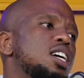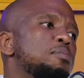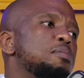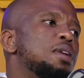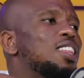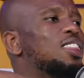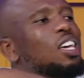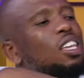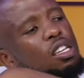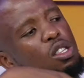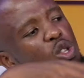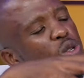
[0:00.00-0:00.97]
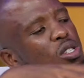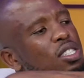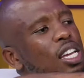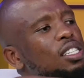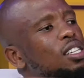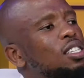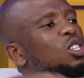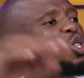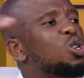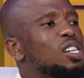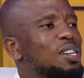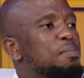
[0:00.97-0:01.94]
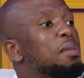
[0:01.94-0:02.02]
I mean, I think those statuses
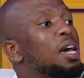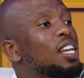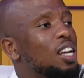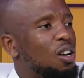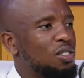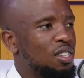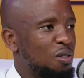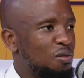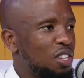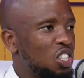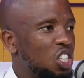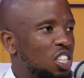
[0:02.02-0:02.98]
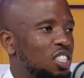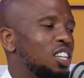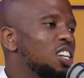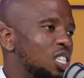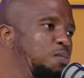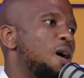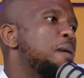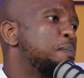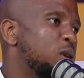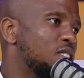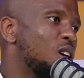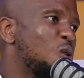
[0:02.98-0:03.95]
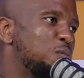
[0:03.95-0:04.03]
should remain outside of the church. Yeah. It is my
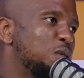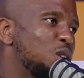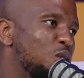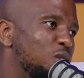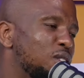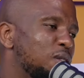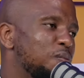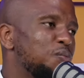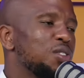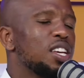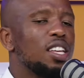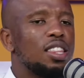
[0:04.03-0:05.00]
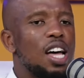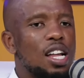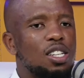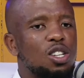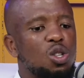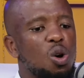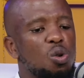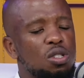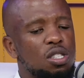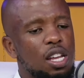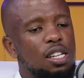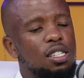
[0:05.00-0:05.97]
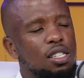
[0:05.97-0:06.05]
personal opinion mm. that those
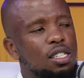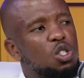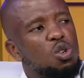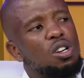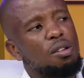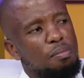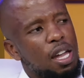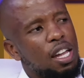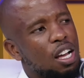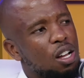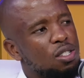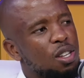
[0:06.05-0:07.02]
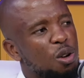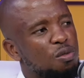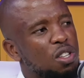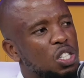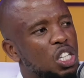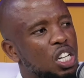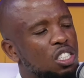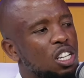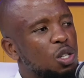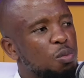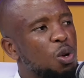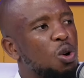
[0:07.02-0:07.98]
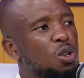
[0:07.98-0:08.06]
statuses should remain outside of the church.
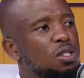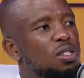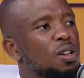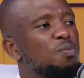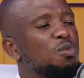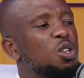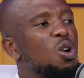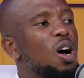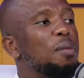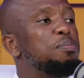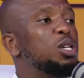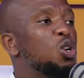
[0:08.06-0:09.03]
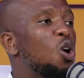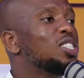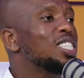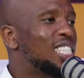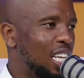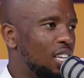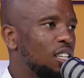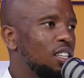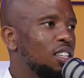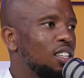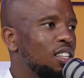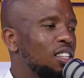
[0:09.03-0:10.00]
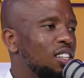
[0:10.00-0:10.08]
Just because you are Beyonce,
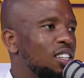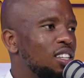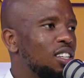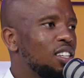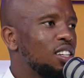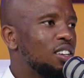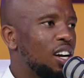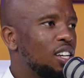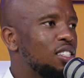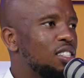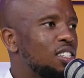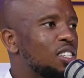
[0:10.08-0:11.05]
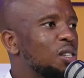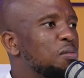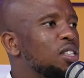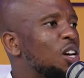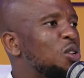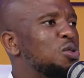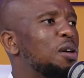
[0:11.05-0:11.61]
mm. right, doesn't mean that you are